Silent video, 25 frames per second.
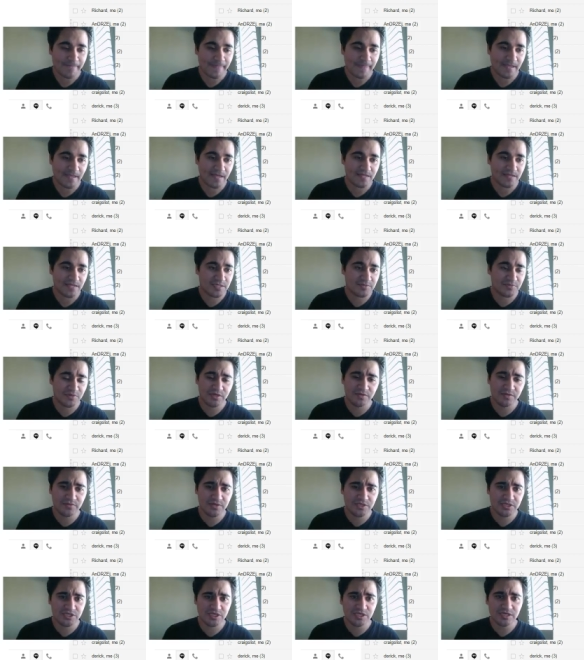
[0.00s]
That's pretty
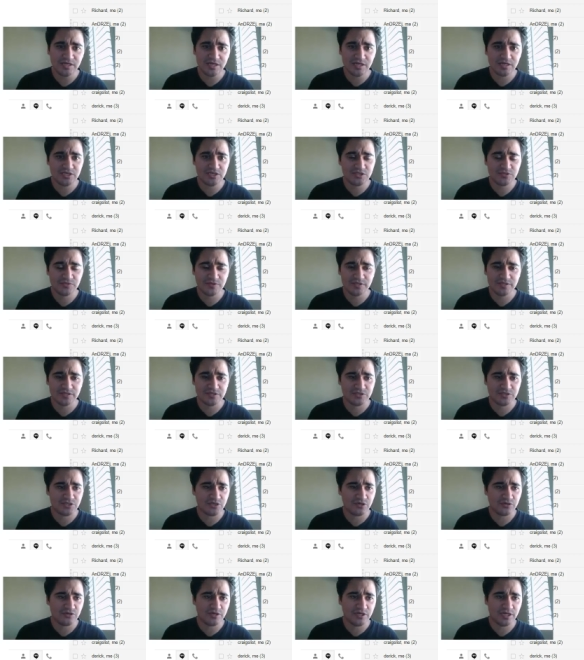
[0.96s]
much it. I just wanted to
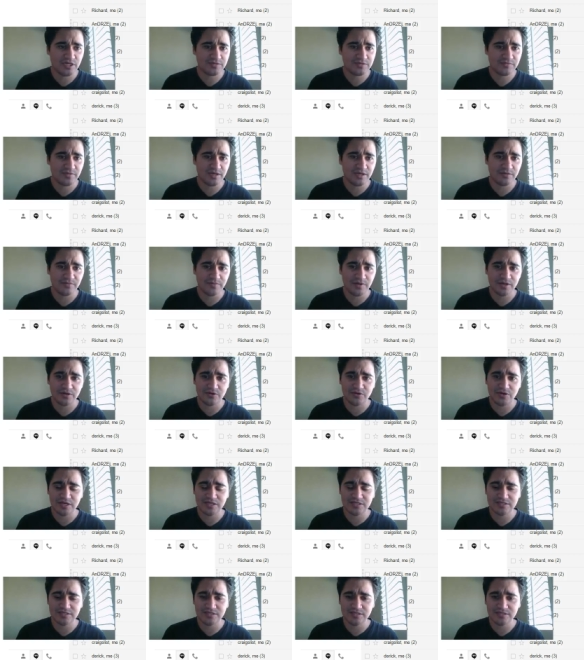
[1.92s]
show you guys my
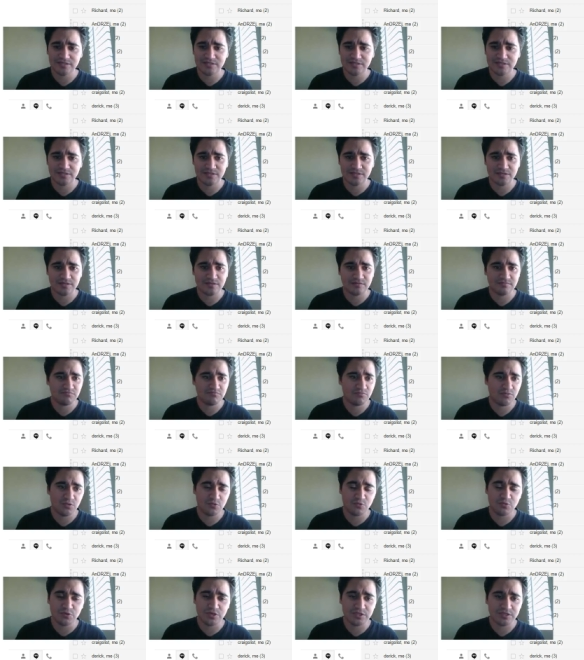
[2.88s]
Craigslist
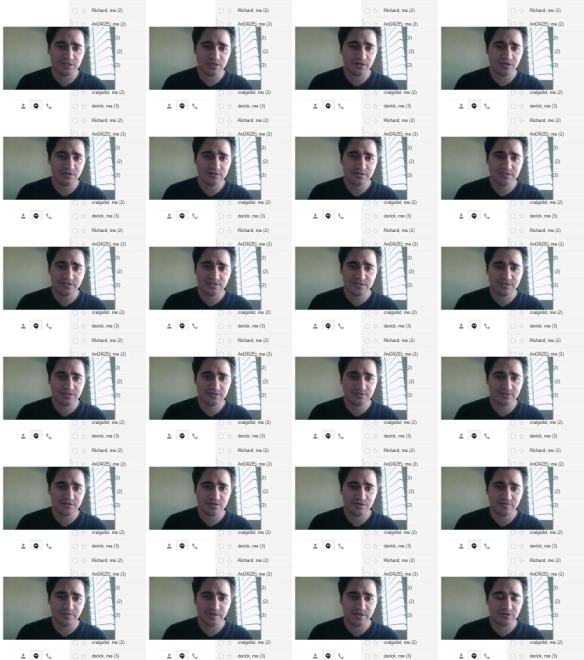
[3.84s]
results,
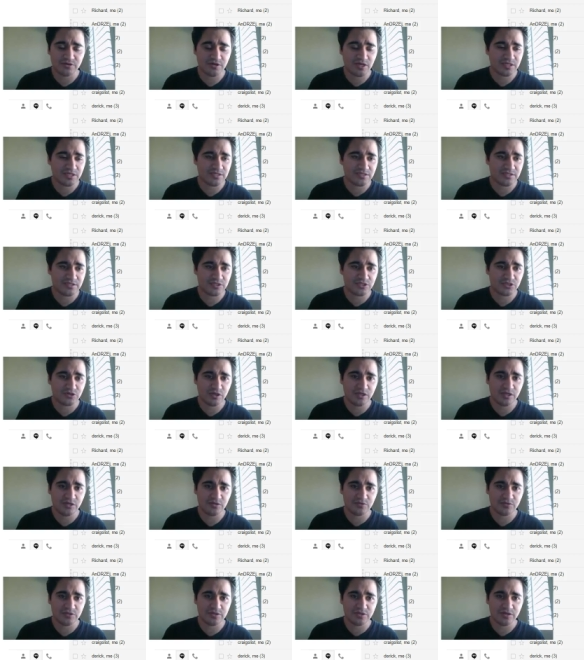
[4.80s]
my Craigslist
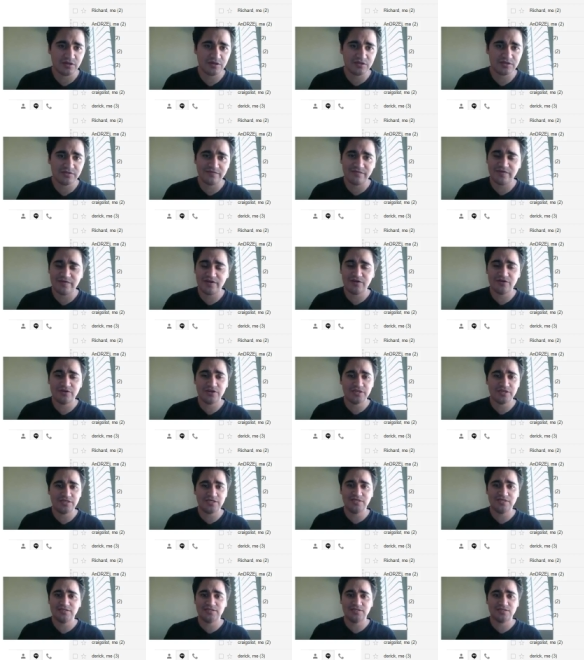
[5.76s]
training results. Very
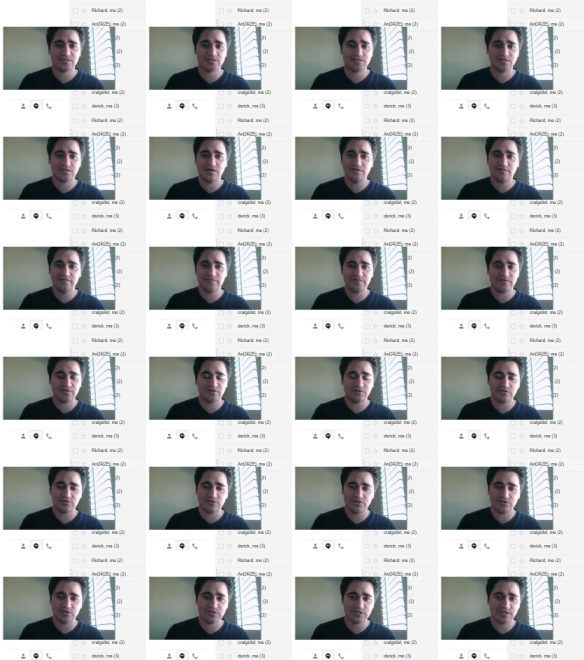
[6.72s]
easy stuff.
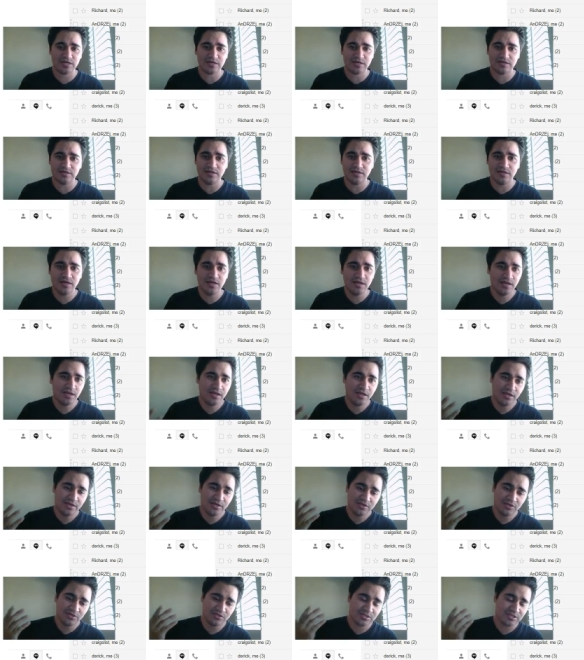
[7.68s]
You just gotta
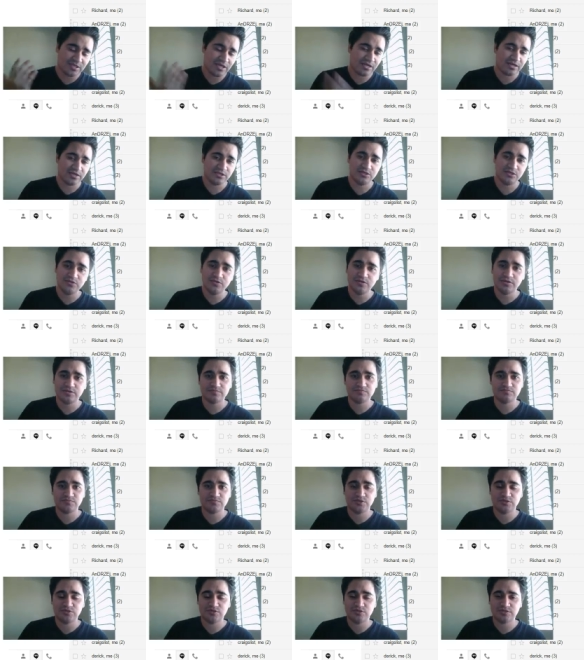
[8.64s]
do it.
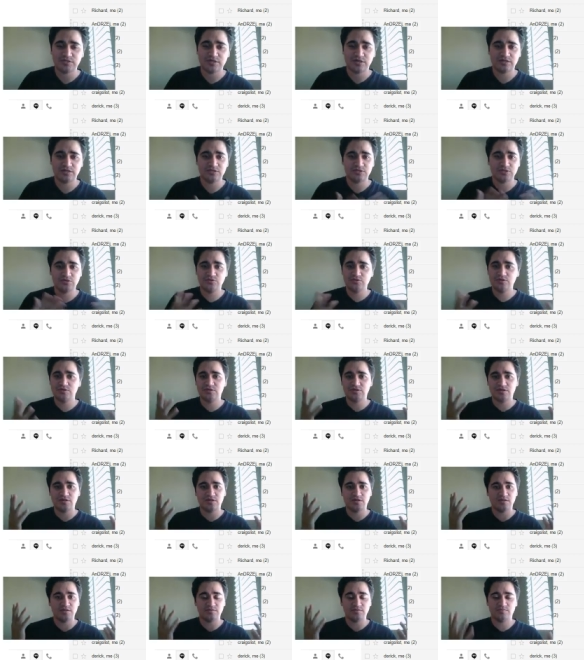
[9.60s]
You just gotta do it
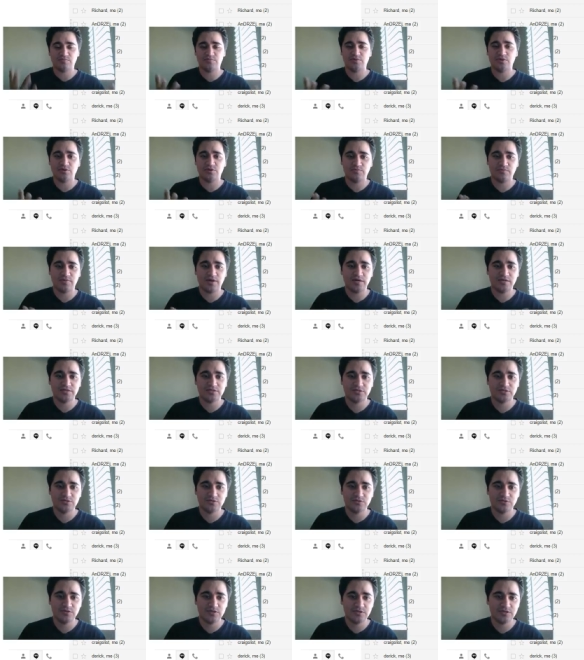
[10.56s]
and put your mind
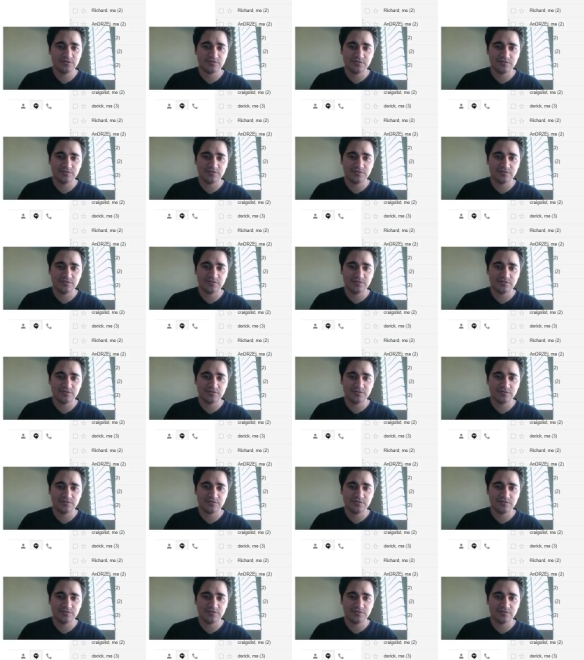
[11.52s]
to it,